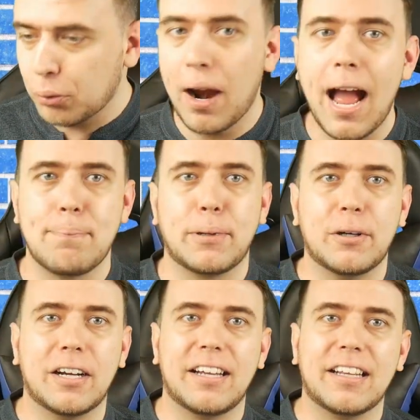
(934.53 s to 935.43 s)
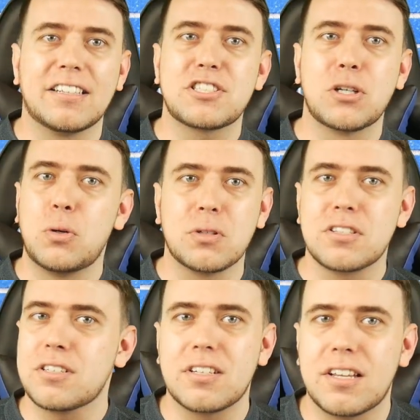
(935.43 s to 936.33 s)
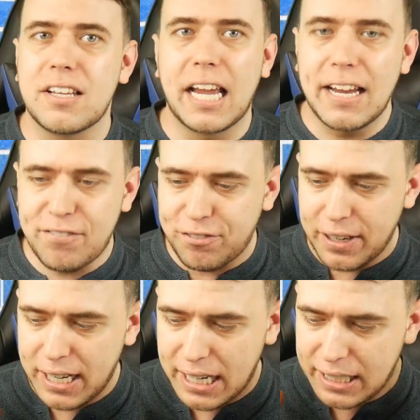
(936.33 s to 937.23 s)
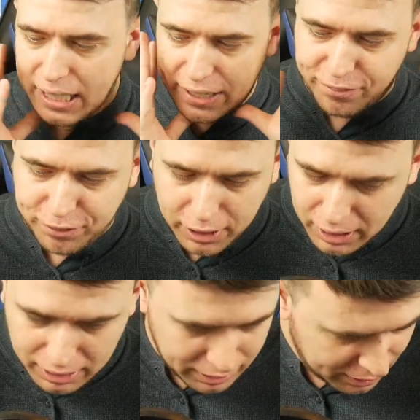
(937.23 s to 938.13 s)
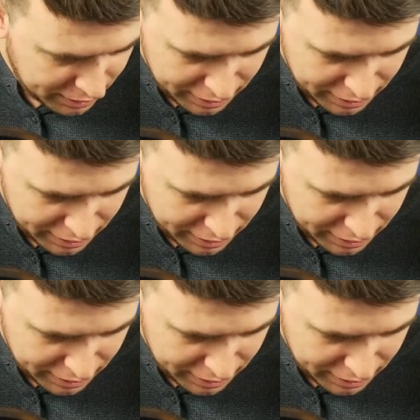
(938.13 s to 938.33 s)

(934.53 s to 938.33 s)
crap! Uh, so if if uh